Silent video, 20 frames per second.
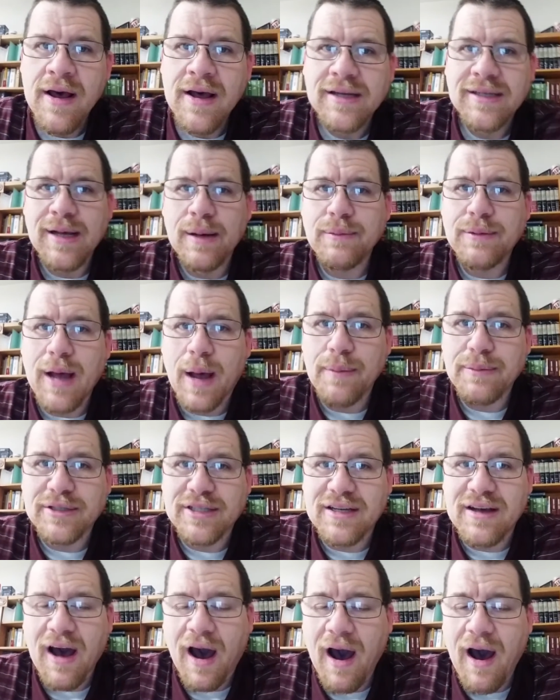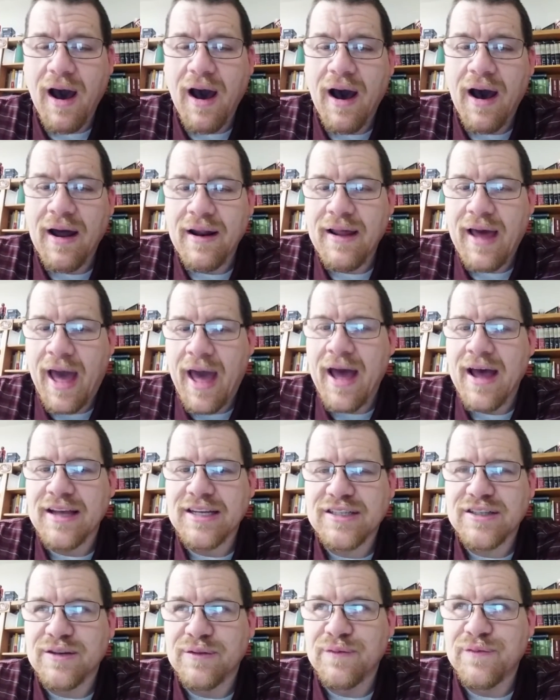Sometimes God
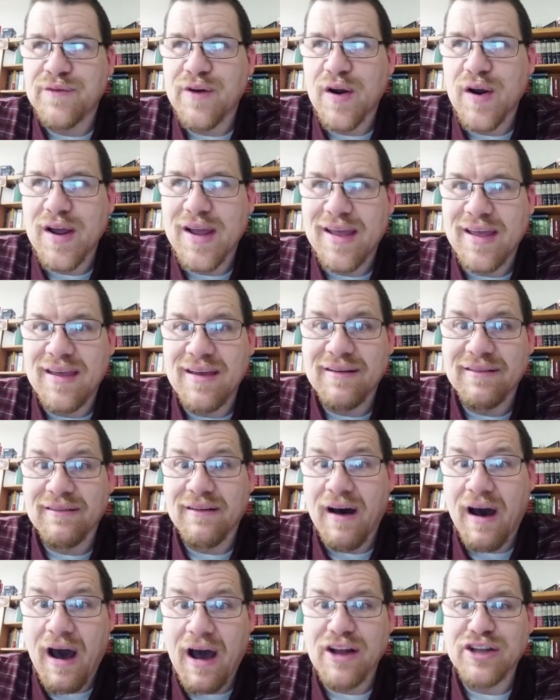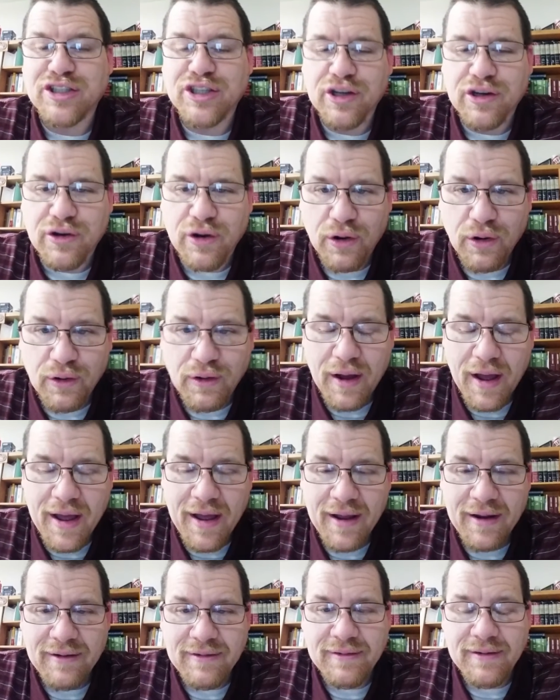asks some very illogical
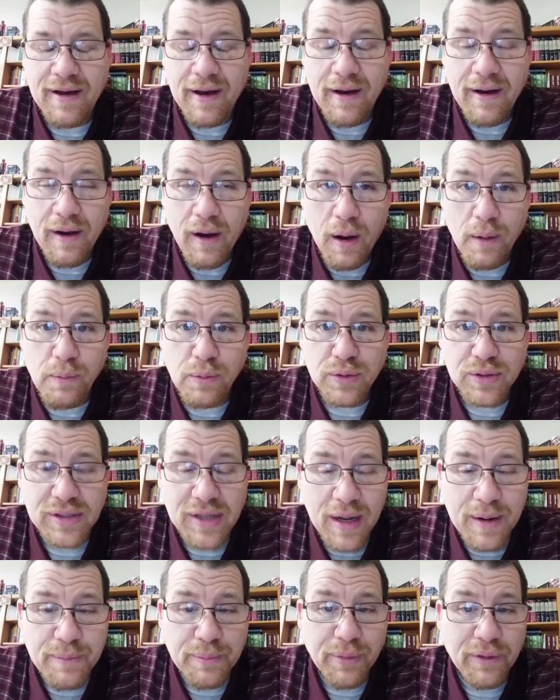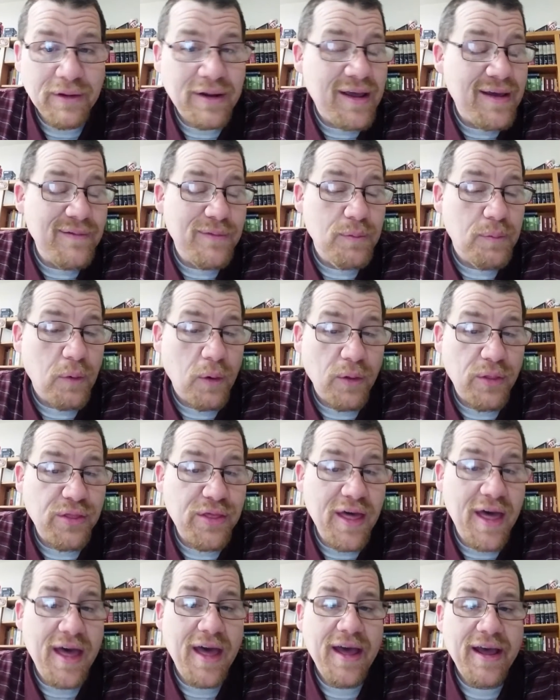and almost unbelievable
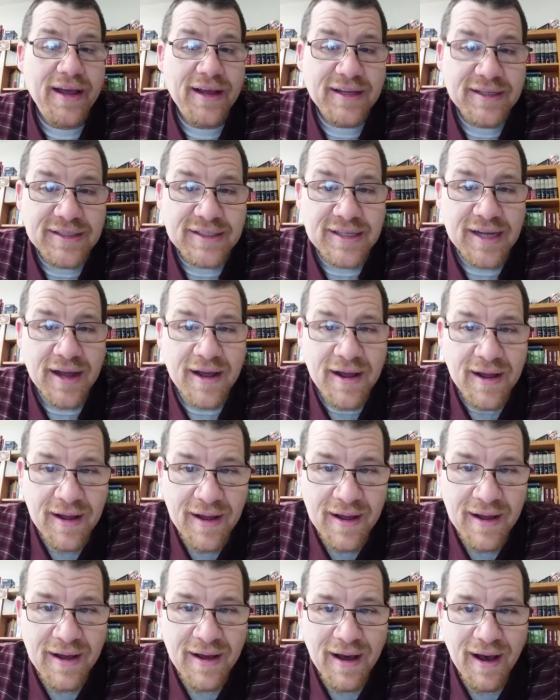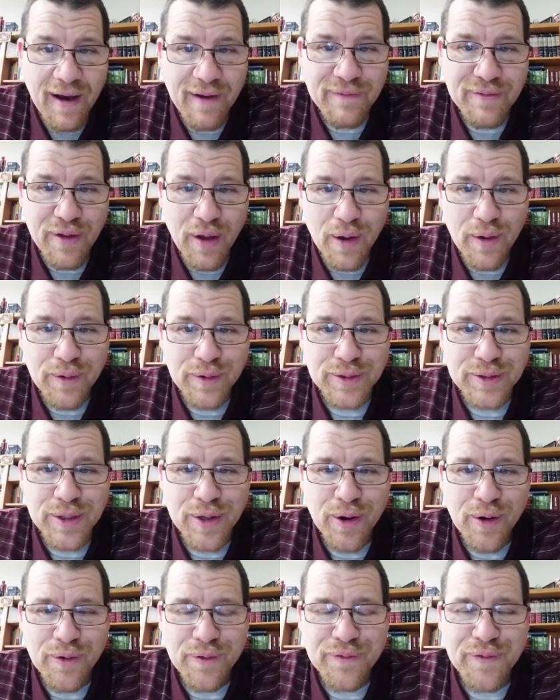things of those
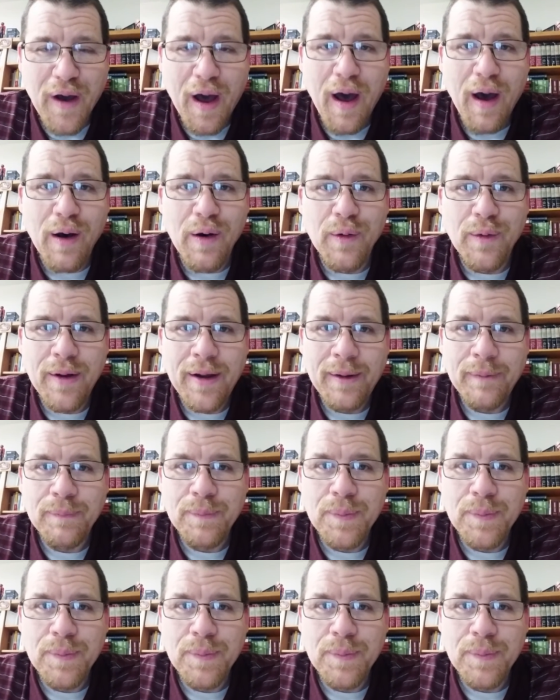that are following.